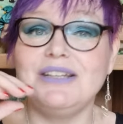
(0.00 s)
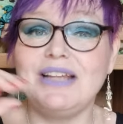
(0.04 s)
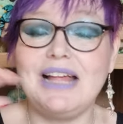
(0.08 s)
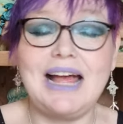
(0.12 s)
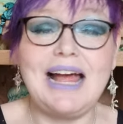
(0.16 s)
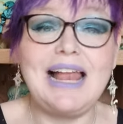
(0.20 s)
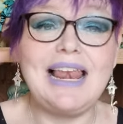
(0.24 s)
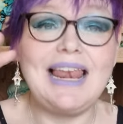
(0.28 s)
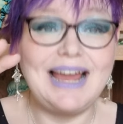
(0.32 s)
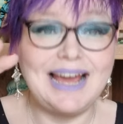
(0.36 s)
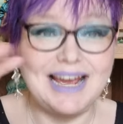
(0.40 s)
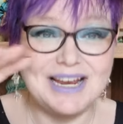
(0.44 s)

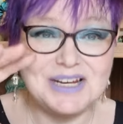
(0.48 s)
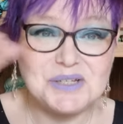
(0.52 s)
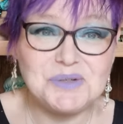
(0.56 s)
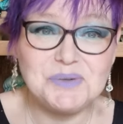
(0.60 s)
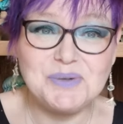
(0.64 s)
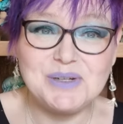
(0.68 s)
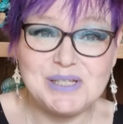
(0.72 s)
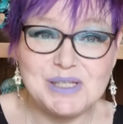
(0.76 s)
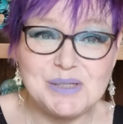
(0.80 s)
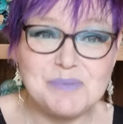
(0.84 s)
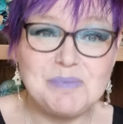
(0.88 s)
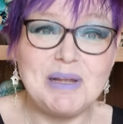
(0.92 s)
I like
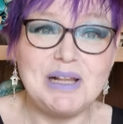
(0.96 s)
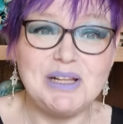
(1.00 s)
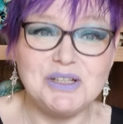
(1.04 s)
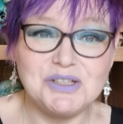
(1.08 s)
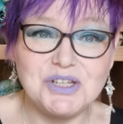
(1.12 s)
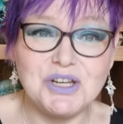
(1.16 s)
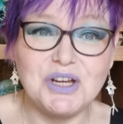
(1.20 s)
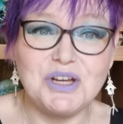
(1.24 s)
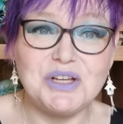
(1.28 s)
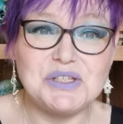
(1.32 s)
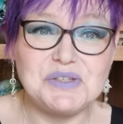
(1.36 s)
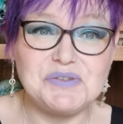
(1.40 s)
doing spell
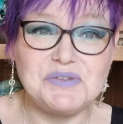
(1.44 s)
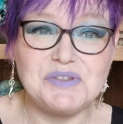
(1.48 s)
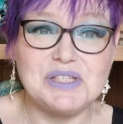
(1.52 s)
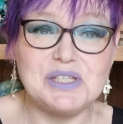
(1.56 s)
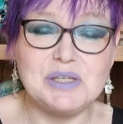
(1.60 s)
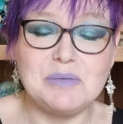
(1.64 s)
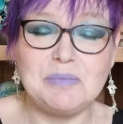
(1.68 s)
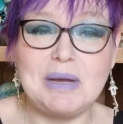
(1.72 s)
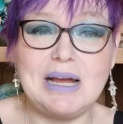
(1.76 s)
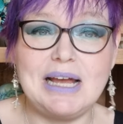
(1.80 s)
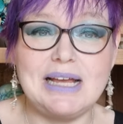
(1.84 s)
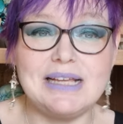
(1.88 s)
jars for
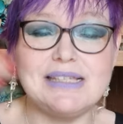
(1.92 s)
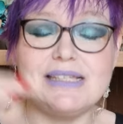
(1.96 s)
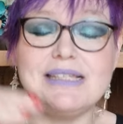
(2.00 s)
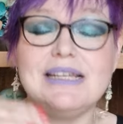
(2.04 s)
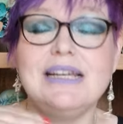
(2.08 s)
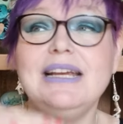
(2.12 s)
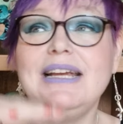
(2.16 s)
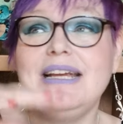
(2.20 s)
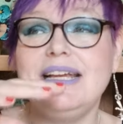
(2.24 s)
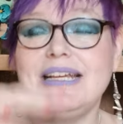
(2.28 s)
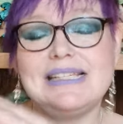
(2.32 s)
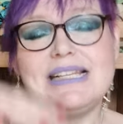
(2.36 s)
Sabbats.
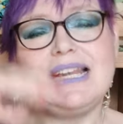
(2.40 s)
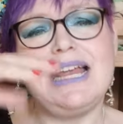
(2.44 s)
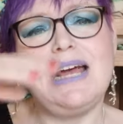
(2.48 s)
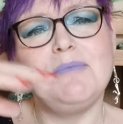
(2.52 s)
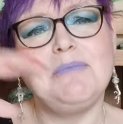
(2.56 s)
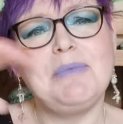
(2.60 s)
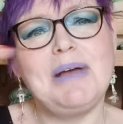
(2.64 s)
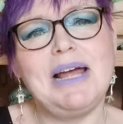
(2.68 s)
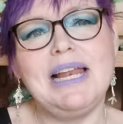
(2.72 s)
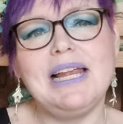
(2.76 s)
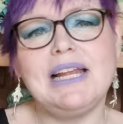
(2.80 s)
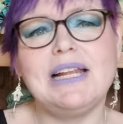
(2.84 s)
It's like
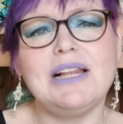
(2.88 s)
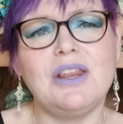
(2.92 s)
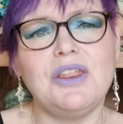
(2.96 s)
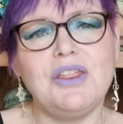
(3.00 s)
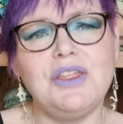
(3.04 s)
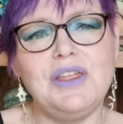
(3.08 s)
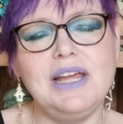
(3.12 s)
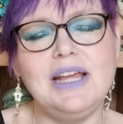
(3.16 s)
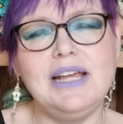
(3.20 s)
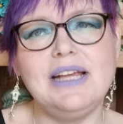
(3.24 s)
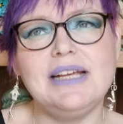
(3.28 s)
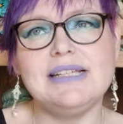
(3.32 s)
my little
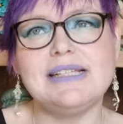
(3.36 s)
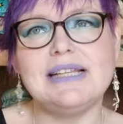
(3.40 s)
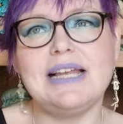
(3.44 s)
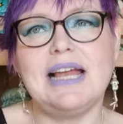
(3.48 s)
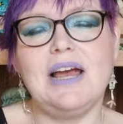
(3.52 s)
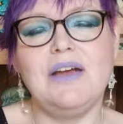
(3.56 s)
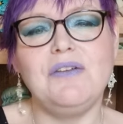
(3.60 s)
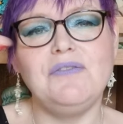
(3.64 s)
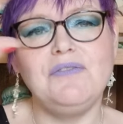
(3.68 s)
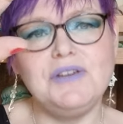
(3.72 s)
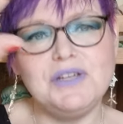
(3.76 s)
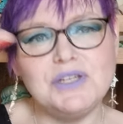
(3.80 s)
thing. It's
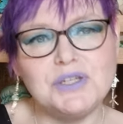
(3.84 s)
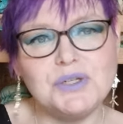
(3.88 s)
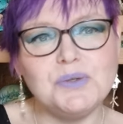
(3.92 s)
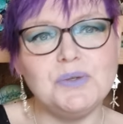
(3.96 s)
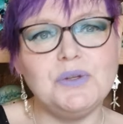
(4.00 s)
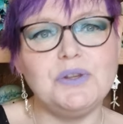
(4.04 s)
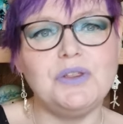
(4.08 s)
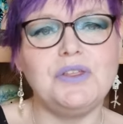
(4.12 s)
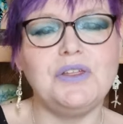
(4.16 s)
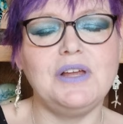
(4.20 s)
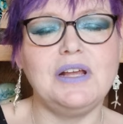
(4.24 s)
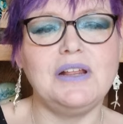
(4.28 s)
like a
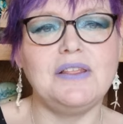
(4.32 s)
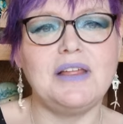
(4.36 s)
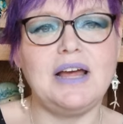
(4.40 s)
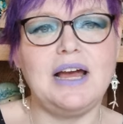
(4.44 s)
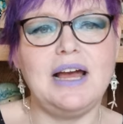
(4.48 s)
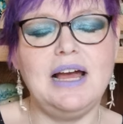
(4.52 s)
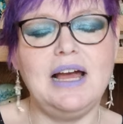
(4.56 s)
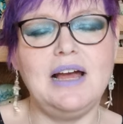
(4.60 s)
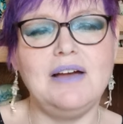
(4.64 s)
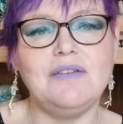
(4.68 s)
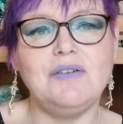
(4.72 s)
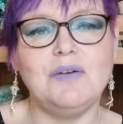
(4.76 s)
visual thing that
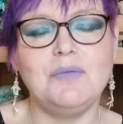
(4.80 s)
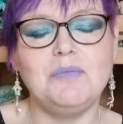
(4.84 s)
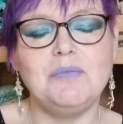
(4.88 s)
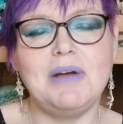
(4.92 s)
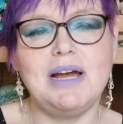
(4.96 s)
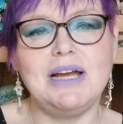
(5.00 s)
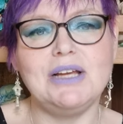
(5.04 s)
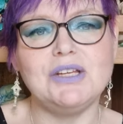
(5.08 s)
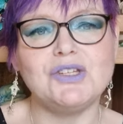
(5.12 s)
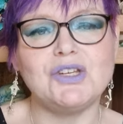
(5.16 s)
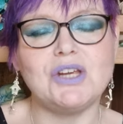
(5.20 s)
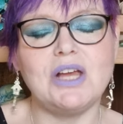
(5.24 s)
I have on
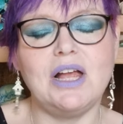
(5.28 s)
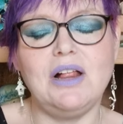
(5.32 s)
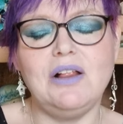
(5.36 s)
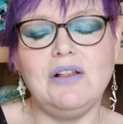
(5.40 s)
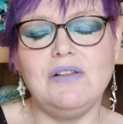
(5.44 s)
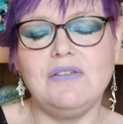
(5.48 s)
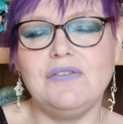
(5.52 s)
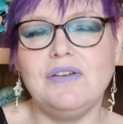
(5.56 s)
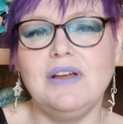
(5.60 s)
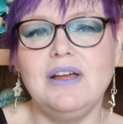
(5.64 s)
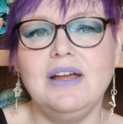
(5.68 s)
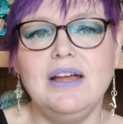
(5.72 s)
my
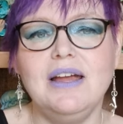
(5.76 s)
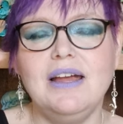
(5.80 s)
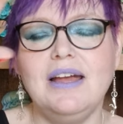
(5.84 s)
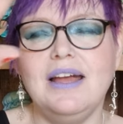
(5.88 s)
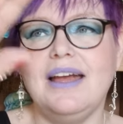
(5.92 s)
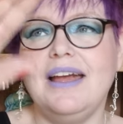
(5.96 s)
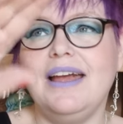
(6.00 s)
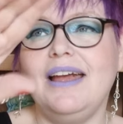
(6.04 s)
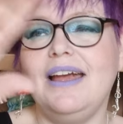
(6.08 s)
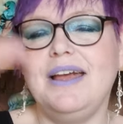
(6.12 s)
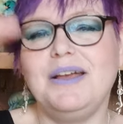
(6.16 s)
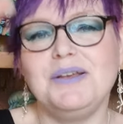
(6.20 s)
shelf,
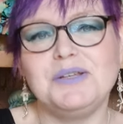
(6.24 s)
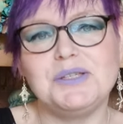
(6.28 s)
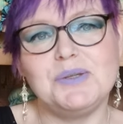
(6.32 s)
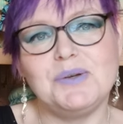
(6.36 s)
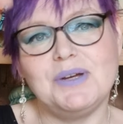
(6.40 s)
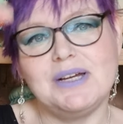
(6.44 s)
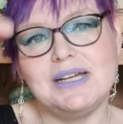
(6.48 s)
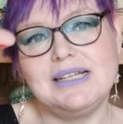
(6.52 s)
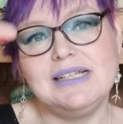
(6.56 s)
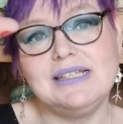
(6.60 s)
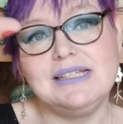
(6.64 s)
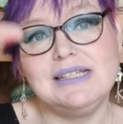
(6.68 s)
so
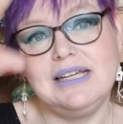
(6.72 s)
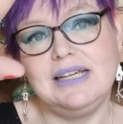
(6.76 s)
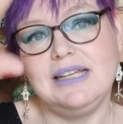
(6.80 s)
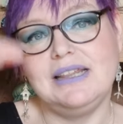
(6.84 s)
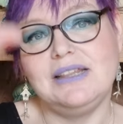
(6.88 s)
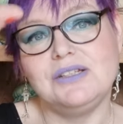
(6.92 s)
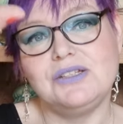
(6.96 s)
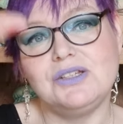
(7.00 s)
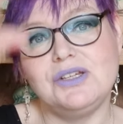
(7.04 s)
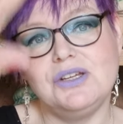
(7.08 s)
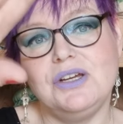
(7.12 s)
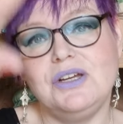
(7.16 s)
I can see
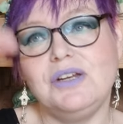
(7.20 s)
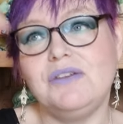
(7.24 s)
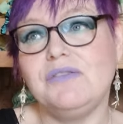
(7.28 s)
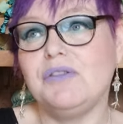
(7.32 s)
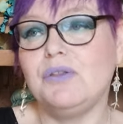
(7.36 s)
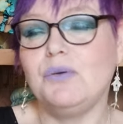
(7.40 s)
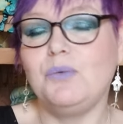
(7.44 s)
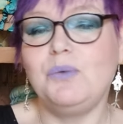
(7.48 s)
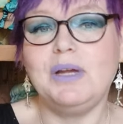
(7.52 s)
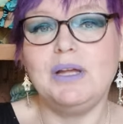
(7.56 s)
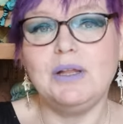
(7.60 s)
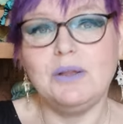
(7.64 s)
the turn of
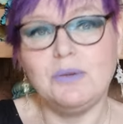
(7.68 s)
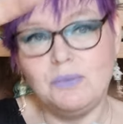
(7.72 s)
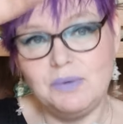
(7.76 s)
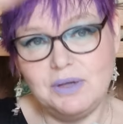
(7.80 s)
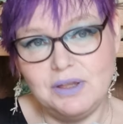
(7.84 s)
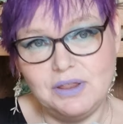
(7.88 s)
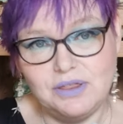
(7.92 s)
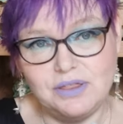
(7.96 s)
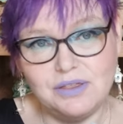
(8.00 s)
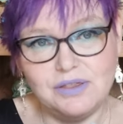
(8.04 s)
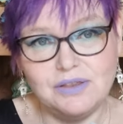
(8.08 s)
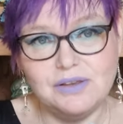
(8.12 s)
the wheel
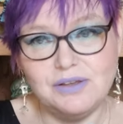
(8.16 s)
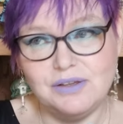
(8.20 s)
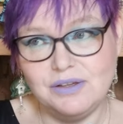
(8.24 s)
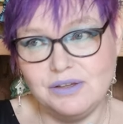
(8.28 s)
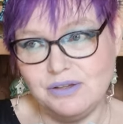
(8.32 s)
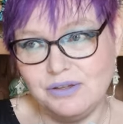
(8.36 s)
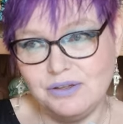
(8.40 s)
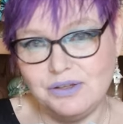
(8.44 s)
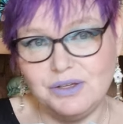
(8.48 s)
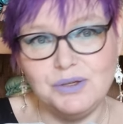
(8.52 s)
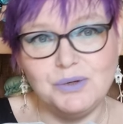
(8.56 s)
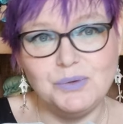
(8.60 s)
with
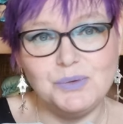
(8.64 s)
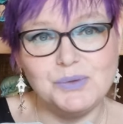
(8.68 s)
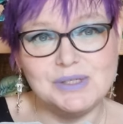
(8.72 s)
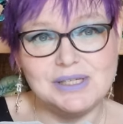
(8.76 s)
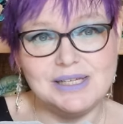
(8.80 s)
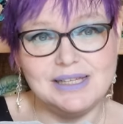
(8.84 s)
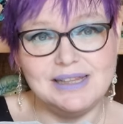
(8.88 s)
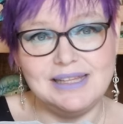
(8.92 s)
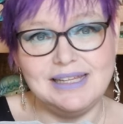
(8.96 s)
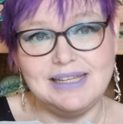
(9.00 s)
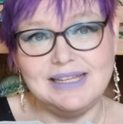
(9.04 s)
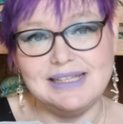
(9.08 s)

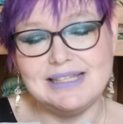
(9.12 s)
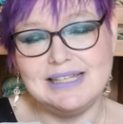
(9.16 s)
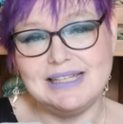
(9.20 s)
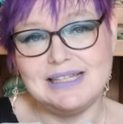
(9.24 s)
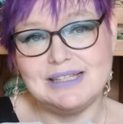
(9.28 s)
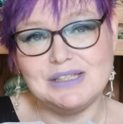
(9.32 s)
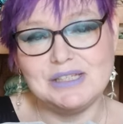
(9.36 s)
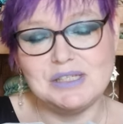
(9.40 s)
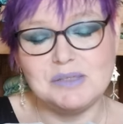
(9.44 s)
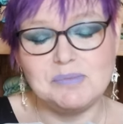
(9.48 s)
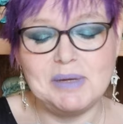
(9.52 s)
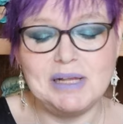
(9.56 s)
using these
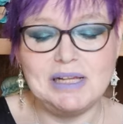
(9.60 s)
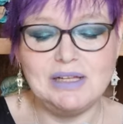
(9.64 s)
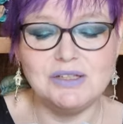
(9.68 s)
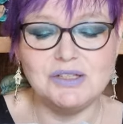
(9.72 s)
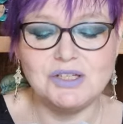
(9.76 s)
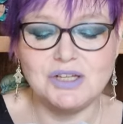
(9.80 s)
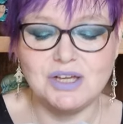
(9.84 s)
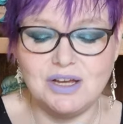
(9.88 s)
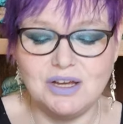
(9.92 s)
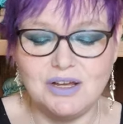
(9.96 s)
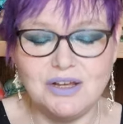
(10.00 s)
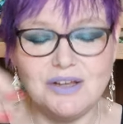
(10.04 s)
little spell
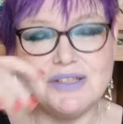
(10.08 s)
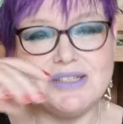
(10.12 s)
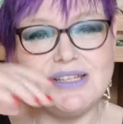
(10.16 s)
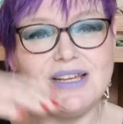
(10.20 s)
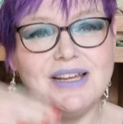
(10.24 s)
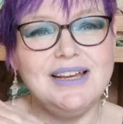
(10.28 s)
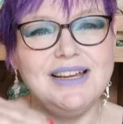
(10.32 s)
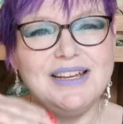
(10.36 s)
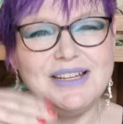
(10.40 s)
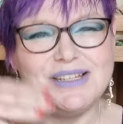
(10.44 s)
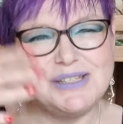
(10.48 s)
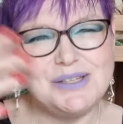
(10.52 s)
jars.
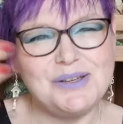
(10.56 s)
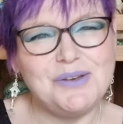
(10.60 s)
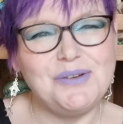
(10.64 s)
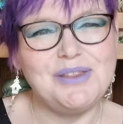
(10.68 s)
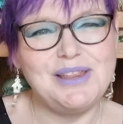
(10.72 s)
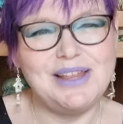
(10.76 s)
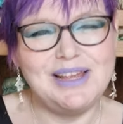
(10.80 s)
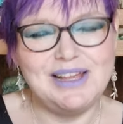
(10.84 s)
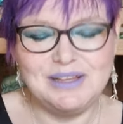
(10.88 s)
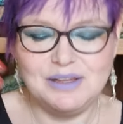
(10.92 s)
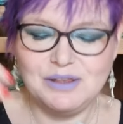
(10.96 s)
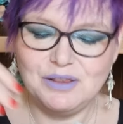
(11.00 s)
So
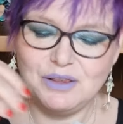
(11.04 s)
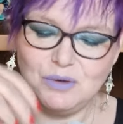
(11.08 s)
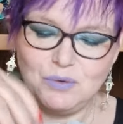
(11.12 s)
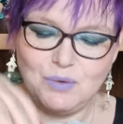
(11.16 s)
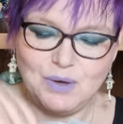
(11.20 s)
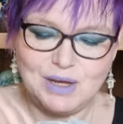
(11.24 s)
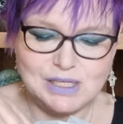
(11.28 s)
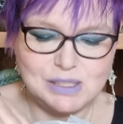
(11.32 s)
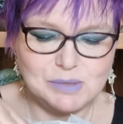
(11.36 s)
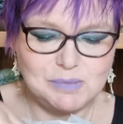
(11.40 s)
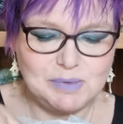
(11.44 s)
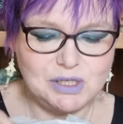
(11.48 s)
they're
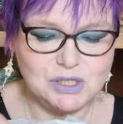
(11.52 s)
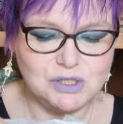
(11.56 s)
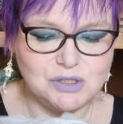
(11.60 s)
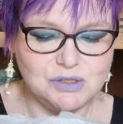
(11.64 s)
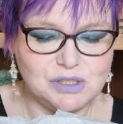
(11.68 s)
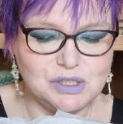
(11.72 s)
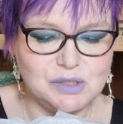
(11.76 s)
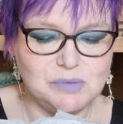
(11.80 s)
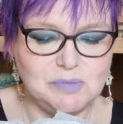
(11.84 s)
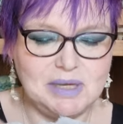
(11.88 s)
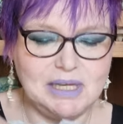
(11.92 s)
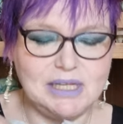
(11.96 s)
quite special
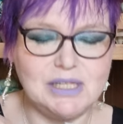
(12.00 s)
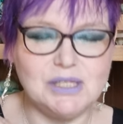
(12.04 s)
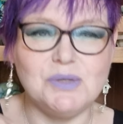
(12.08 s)
to me.